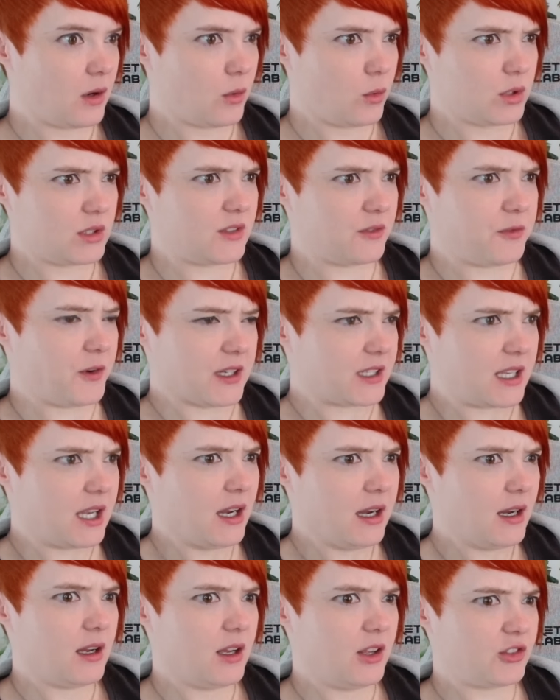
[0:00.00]
What the fuck?
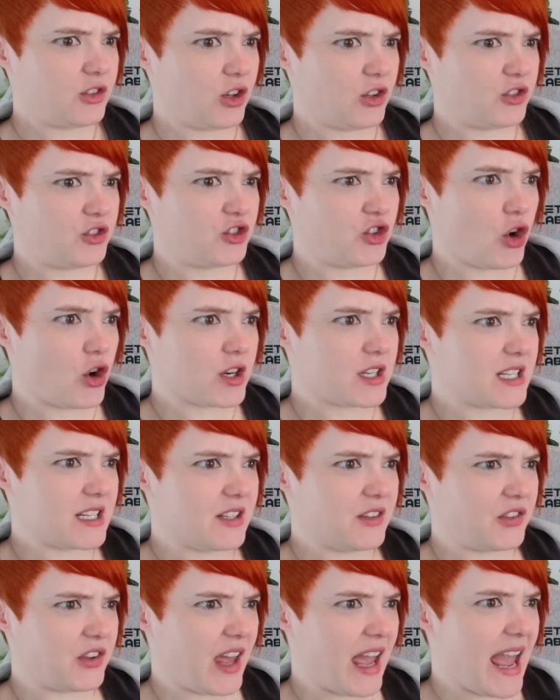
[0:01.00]
It's got a sword in
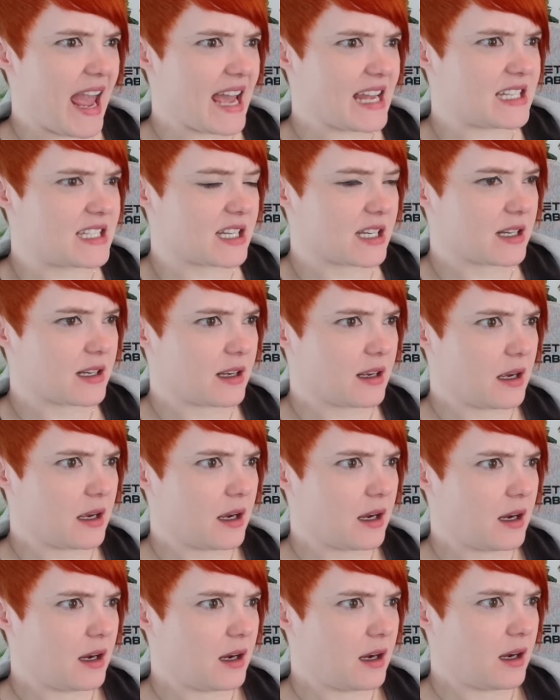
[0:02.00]
its head!
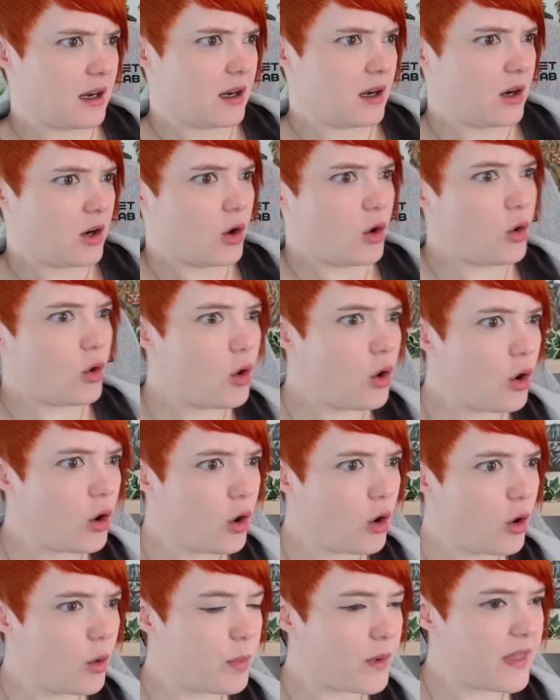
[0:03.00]

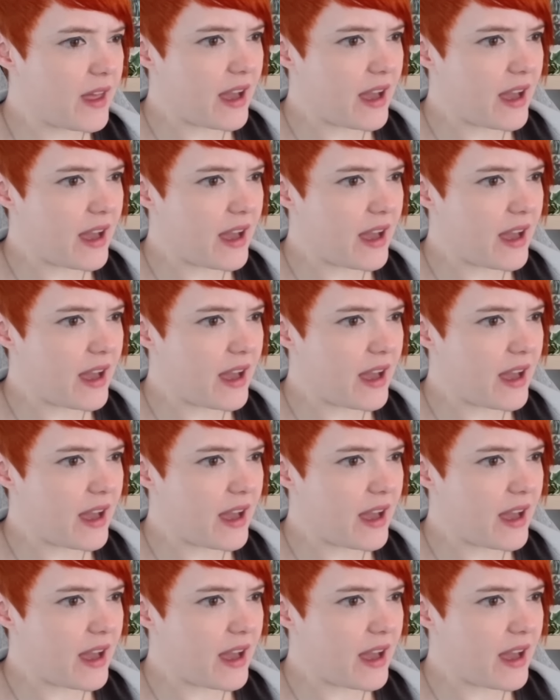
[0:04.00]
Oh, but